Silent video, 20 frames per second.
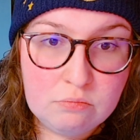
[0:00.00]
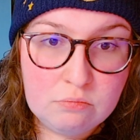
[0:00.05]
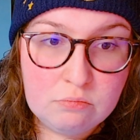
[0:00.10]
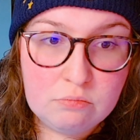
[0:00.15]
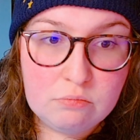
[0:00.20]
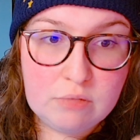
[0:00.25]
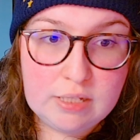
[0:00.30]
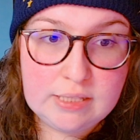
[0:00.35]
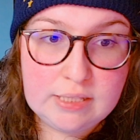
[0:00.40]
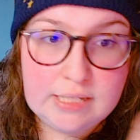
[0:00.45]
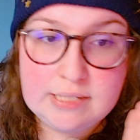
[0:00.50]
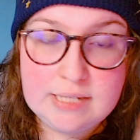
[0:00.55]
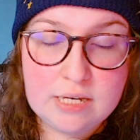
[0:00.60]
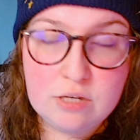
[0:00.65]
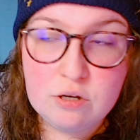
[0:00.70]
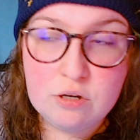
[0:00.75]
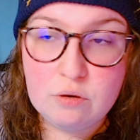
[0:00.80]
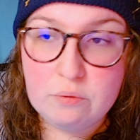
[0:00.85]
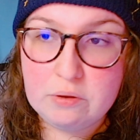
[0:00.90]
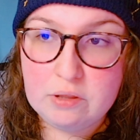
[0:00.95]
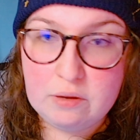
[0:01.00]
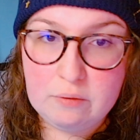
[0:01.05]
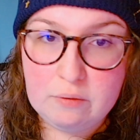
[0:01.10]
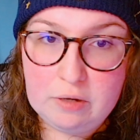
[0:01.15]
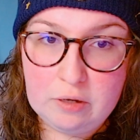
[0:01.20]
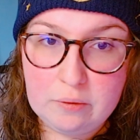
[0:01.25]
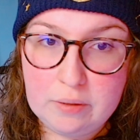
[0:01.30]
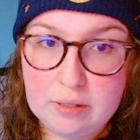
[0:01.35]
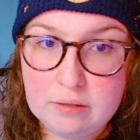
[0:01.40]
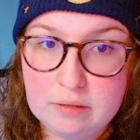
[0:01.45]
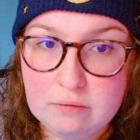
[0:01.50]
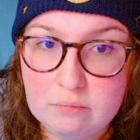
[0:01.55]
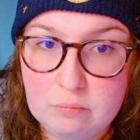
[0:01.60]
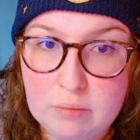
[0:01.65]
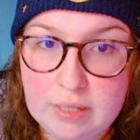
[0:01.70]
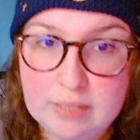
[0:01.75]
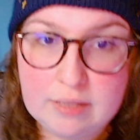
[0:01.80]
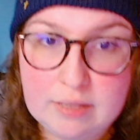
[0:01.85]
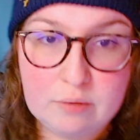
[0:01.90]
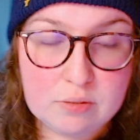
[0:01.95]
Like they didn't know where they were going.
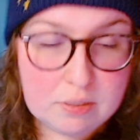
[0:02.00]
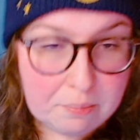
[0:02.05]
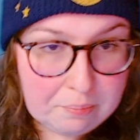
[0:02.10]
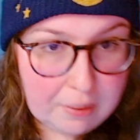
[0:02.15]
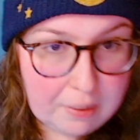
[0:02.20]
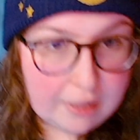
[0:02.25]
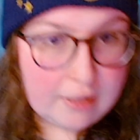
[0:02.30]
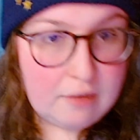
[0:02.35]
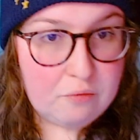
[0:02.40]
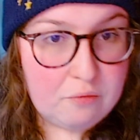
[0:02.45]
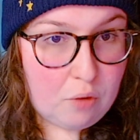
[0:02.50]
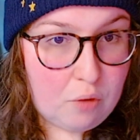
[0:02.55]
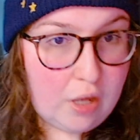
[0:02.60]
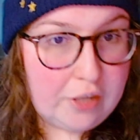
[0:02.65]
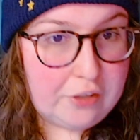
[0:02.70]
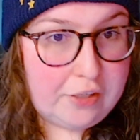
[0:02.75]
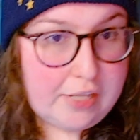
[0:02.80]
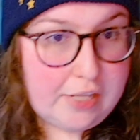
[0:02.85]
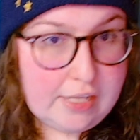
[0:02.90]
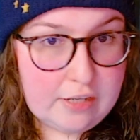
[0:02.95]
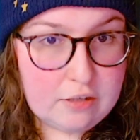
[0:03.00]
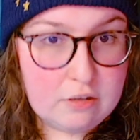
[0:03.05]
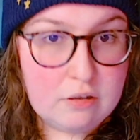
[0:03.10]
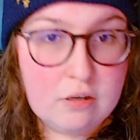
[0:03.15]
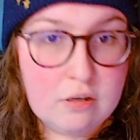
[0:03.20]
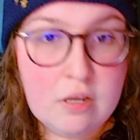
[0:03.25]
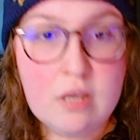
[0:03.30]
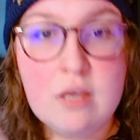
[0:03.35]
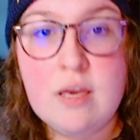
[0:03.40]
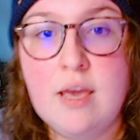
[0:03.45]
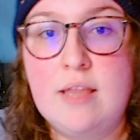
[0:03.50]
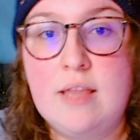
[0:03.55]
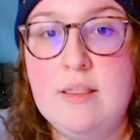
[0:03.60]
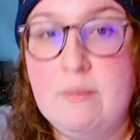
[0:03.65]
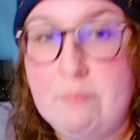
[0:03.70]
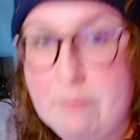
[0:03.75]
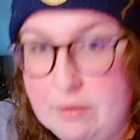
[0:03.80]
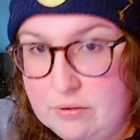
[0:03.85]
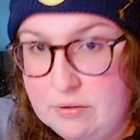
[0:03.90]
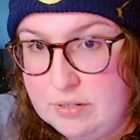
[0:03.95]
Like there was a bucket of water here and the
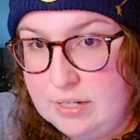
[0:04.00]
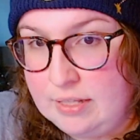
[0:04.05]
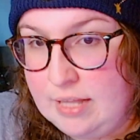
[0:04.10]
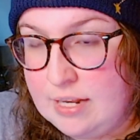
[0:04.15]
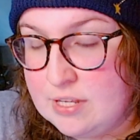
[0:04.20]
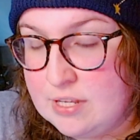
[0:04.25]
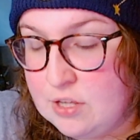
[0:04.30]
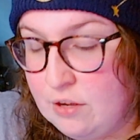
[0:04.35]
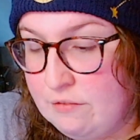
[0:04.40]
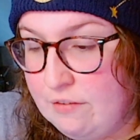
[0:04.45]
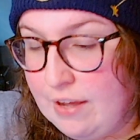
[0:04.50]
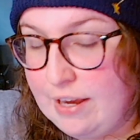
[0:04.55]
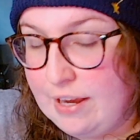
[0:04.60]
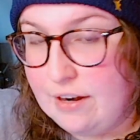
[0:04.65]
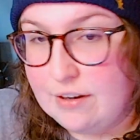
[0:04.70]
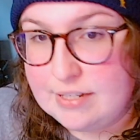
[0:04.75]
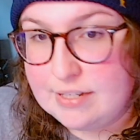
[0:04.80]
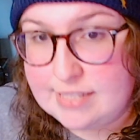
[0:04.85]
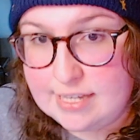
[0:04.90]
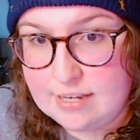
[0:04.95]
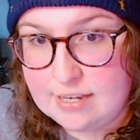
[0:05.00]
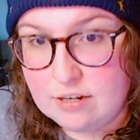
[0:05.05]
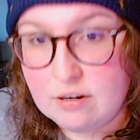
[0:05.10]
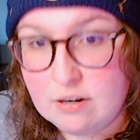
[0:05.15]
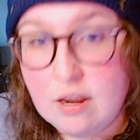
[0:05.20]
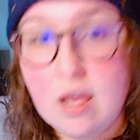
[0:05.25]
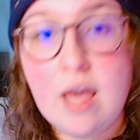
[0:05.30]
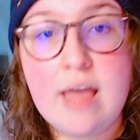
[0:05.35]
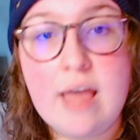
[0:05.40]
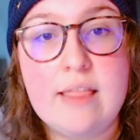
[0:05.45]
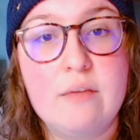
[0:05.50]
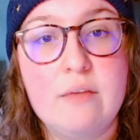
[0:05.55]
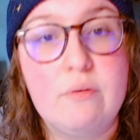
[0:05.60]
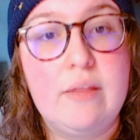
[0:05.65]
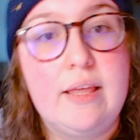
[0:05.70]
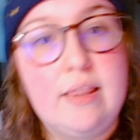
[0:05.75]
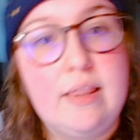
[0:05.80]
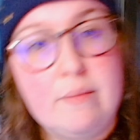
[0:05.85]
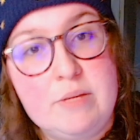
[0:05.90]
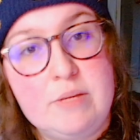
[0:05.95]
building that's on fire is here. And they were
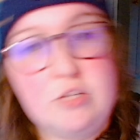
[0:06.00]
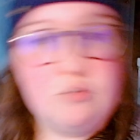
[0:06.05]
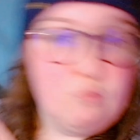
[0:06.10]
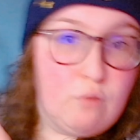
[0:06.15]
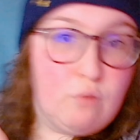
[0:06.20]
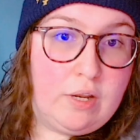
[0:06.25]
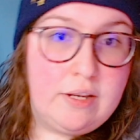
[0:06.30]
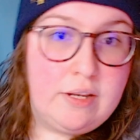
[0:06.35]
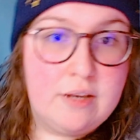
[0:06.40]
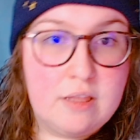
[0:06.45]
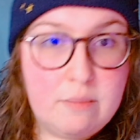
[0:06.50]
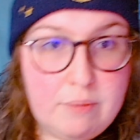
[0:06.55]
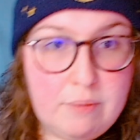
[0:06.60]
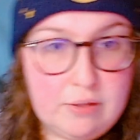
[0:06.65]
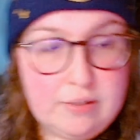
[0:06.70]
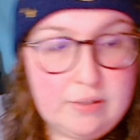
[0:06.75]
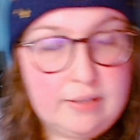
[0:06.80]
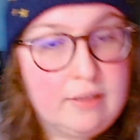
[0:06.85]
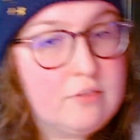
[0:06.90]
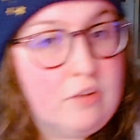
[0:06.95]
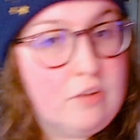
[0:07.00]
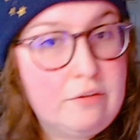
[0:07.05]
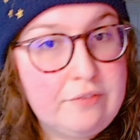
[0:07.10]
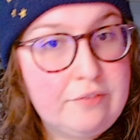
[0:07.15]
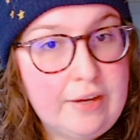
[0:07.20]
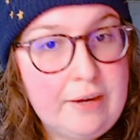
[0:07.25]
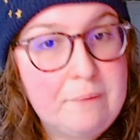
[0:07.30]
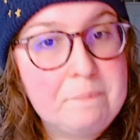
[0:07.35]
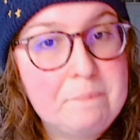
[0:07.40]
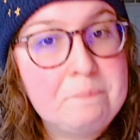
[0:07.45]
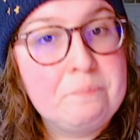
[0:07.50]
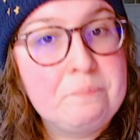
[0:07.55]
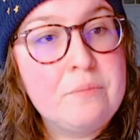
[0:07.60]
like, let me just run into the building that's on fire.